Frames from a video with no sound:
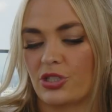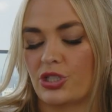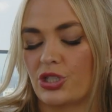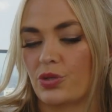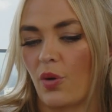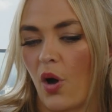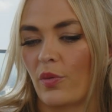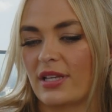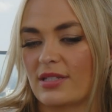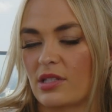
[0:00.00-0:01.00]
did you
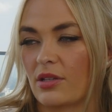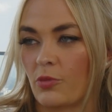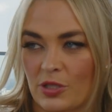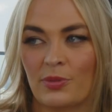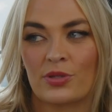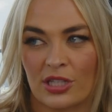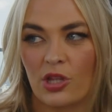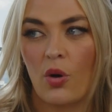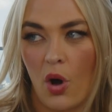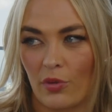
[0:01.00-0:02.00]
always was music though
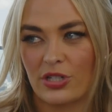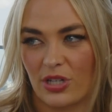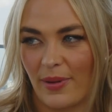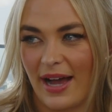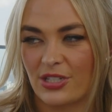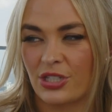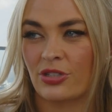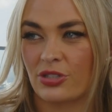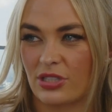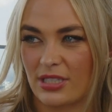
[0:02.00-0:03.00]
always your passion,
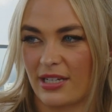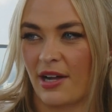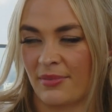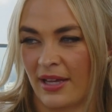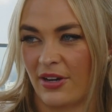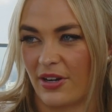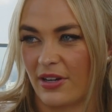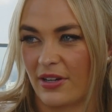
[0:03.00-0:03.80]
or did it come later?